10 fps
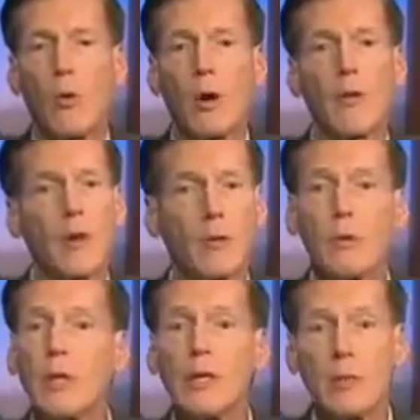or they're
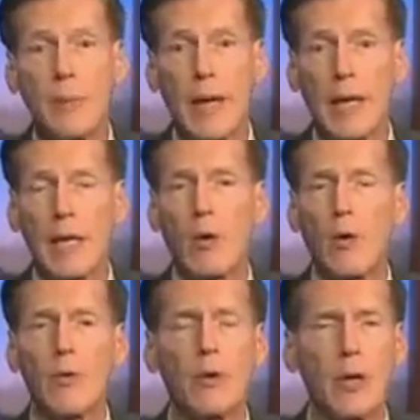really debating,
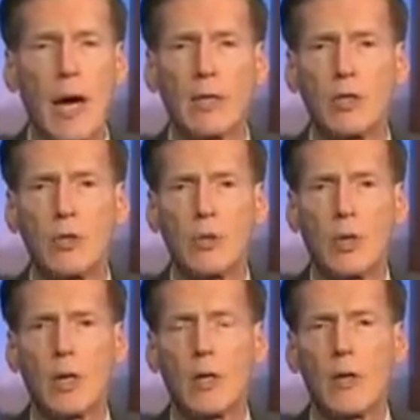or they're not
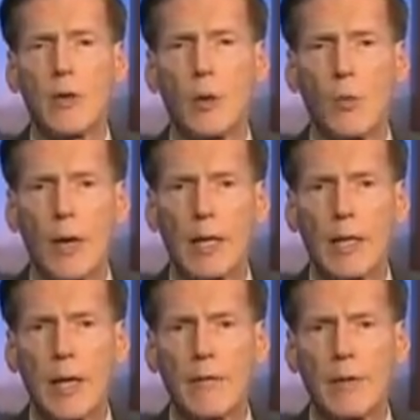sure, they're
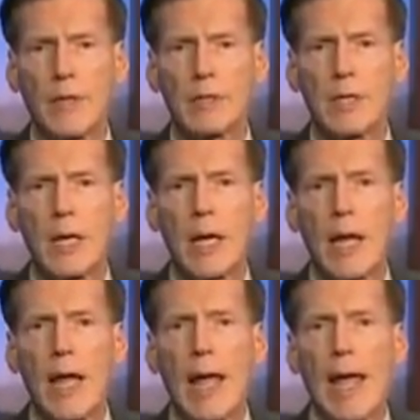weighing the evidence,
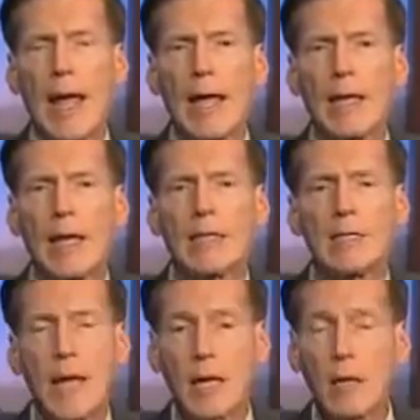and
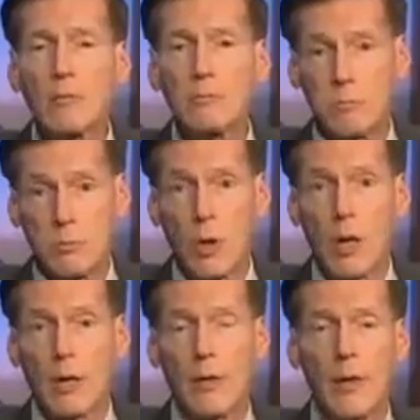it's taking
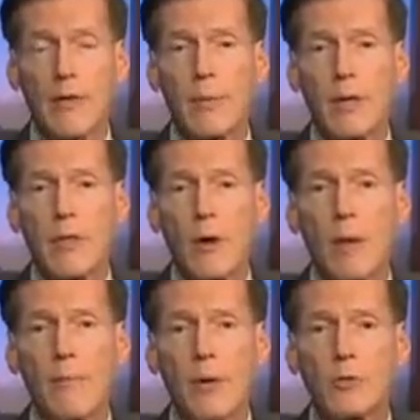longer than everybody
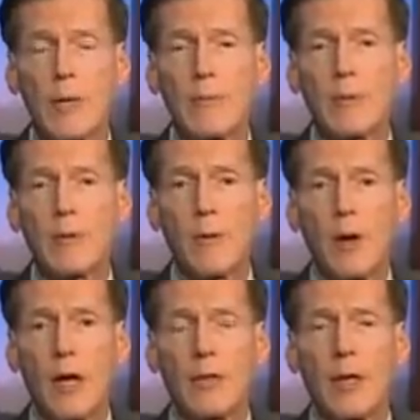thought. Most people
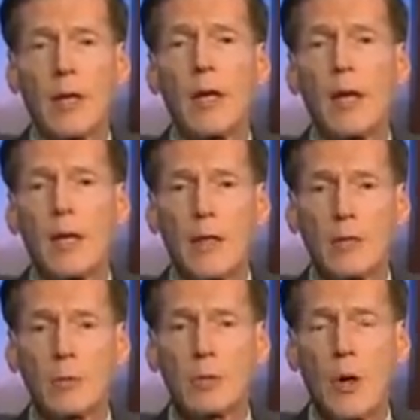thought that
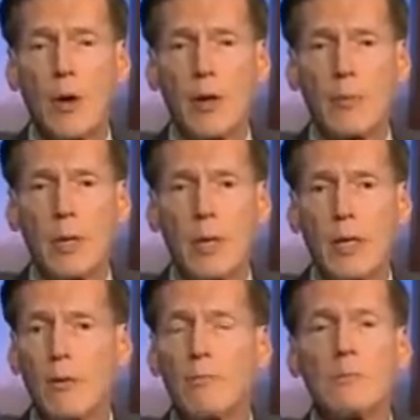this was going to
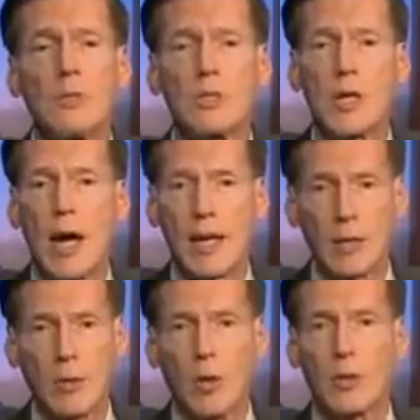be
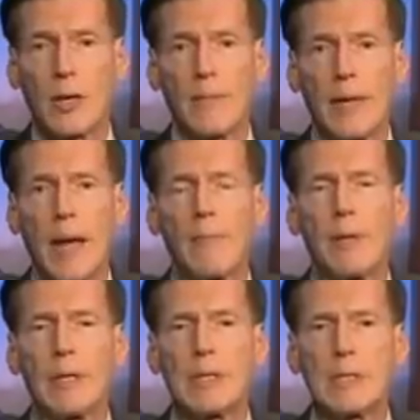decided and all done by now,
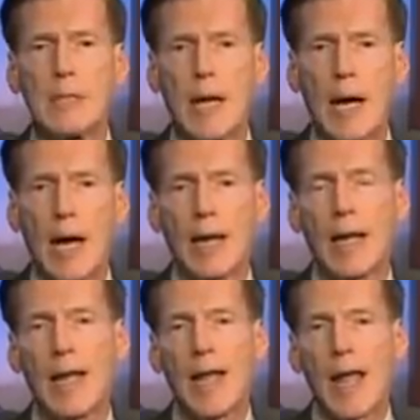but it's not.